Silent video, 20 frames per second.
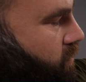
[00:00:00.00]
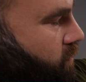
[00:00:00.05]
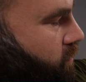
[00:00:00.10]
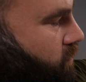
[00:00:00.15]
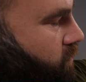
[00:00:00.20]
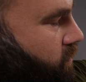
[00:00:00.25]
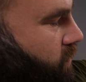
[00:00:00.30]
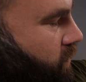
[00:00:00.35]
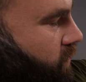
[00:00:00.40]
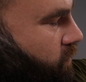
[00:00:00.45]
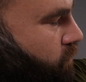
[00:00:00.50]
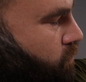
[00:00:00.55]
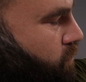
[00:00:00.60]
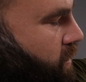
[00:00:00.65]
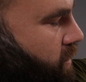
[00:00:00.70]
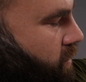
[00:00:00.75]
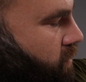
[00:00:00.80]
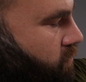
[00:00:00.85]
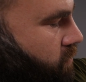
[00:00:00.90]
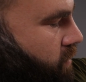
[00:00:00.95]

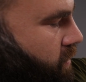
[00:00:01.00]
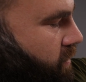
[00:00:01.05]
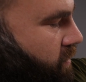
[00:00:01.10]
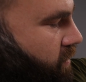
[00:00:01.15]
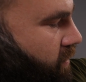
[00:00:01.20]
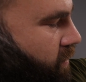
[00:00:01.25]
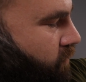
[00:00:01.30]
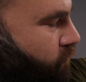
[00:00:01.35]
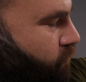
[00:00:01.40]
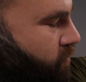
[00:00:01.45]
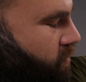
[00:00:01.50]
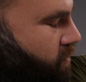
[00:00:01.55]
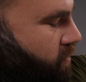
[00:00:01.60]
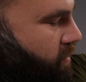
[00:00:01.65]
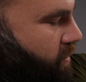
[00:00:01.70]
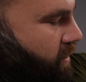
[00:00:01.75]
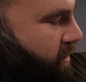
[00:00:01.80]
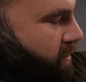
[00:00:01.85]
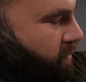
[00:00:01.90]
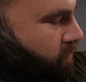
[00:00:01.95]
6-bay unit, even
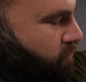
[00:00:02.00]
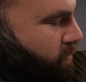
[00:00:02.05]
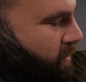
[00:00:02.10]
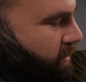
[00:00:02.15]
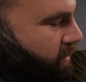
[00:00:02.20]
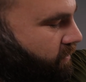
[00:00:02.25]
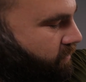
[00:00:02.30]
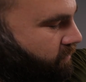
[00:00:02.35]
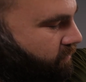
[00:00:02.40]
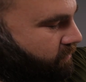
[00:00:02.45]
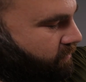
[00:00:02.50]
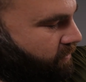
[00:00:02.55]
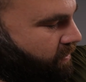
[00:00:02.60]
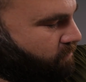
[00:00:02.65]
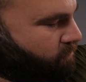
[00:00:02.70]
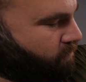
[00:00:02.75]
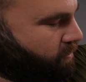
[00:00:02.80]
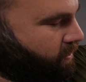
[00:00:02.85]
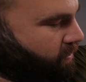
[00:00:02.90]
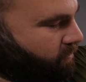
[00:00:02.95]
an 8-bay and a
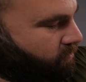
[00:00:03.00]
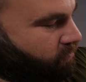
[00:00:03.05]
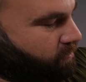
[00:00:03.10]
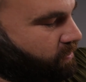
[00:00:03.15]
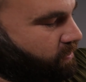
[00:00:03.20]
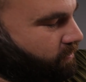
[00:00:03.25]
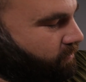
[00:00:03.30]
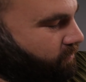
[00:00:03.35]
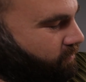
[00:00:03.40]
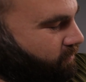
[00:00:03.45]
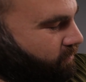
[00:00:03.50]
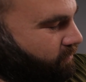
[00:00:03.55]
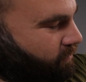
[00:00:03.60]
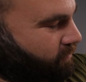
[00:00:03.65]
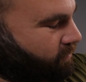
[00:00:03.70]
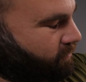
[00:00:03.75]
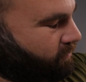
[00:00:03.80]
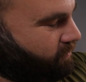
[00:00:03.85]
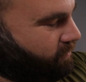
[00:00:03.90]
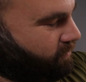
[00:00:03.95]
10-bay unit,
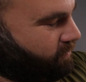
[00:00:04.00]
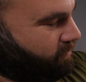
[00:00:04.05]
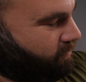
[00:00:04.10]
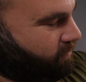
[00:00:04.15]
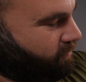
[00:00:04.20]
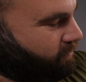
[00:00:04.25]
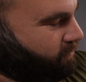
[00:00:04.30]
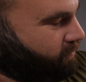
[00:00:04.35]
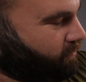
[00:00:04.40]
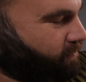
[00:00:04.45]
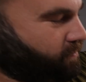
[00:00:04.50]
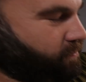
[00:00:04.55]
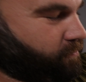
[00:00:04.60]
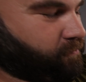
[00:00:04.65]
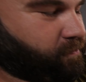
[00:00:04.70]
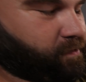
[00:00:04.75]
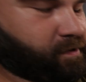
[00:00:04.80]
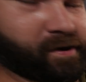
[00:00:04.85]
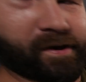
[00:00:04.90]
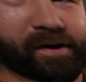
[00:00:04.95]

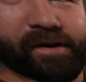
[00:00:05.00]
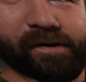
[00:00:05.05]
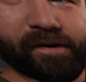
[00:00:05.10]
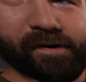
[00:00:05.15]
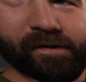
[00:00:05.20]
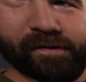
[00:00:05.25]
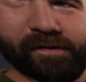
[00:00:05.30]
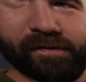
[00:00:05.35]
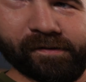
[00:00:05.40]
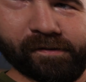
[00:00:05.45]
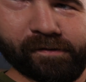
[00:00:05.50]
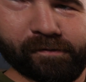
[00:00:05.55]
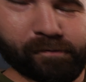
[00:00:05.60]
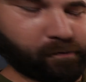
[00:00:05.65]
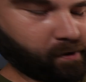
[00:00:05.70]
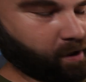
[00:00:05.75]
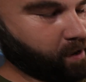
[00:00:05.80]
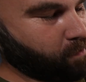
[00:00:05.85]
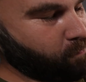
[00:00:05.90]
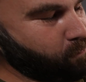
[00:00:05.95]
an
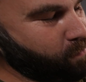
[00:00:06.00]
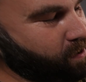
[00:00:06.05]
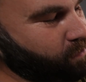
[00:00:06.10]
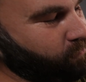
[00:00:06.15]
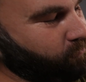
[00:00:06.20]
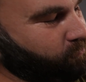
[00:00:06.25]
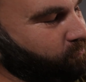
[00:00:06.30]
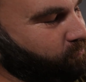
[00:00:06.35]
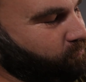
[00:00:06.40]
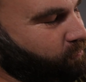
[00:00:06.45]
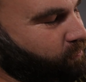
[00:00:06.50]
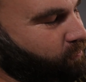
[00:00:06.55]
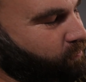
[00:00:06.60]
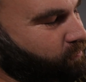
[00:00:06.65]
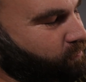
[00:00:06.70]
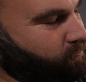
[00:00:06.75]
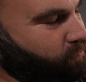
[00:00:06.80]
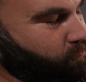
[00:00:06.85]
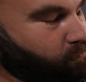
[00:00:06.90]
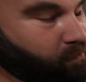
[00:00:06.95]
rack mount,
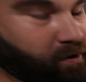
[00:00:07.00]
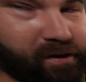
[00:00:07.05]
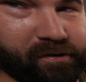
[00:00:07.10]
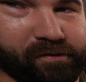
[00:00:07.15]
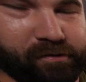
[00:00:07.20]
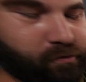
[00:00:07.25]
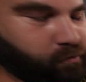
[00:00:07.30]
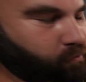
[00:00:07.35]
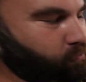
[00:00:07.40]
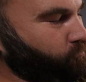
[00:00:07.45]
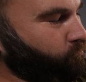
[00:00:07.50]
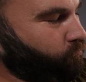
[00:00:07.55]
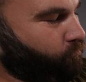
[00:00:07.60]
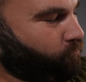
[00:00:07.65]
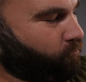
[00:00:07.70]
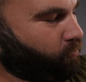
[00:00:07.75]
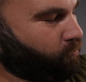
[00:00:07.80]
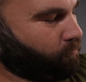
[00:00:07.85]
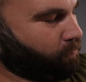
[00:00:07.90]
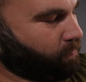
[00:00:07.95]
1U,
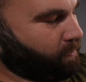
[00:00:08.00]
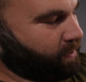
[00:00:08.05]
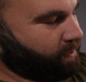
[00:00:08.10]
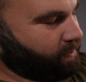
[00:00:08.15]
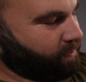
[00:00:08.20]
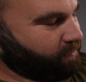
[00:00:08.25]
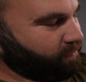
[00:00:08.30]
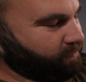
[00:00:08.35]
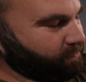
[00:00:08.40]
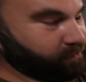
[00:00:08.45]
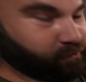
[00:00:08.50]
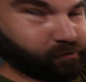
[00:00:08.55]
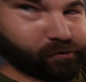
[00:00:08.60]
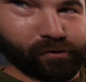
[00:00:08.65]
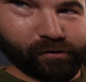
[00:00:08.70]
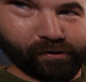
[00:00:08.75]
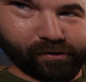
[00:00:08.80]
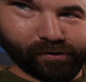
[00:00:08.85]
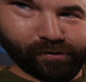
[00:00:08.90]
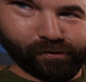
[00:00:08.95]
4-bay,
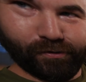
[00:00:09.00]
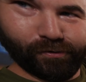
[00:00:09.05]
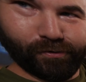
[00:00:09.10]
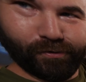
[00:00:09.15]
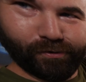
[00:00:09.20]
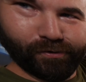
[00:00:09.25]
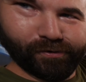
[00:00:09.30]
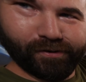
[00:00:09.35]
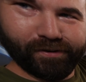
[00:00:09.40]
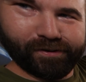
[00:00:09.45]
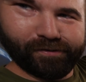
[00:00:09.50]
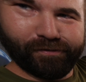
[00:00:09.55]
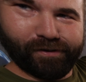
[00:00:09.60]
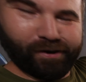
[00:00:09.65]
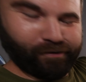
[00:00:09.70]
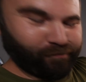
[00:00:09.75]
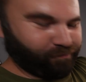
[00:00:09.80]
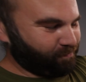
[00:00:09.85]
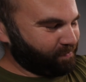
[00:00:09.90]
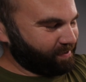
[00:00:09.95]
2U,
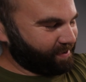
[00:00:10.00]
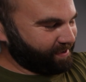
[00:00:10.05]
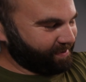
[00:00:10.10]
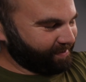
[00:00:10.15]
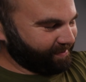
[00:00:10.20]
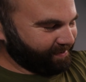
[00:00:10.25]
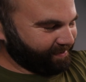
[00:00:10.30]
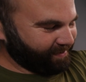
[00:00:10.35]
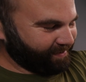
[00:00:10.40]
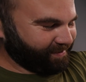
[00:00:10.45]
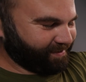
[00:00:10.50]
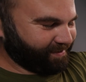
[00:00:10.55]
12-bay,